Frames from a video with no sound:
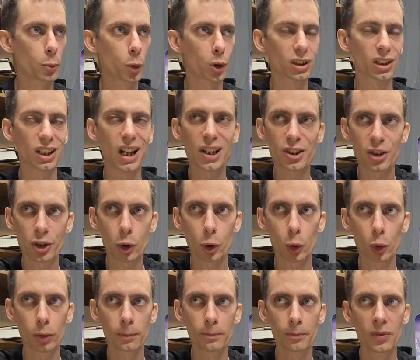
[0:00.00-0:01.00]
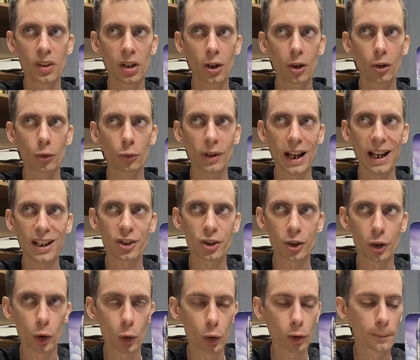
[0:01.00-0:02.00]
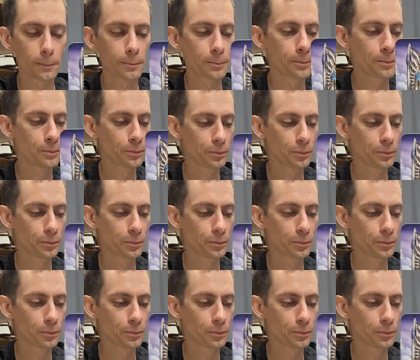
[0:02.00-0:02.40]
more logical, rational.